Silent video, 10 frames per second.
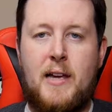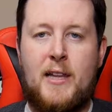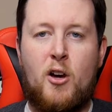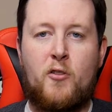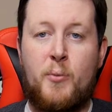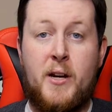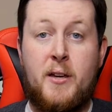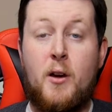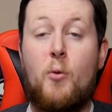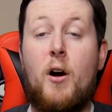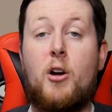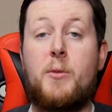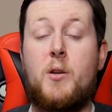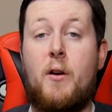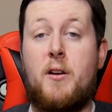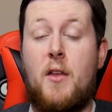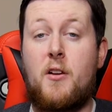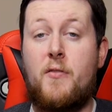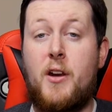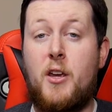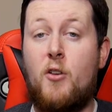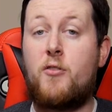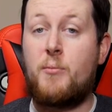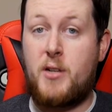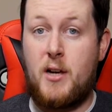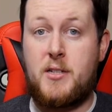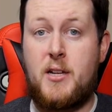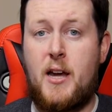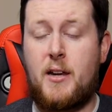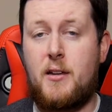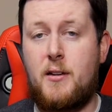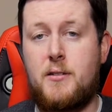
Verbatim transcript: Hello everybody, welcome to another video from Tech.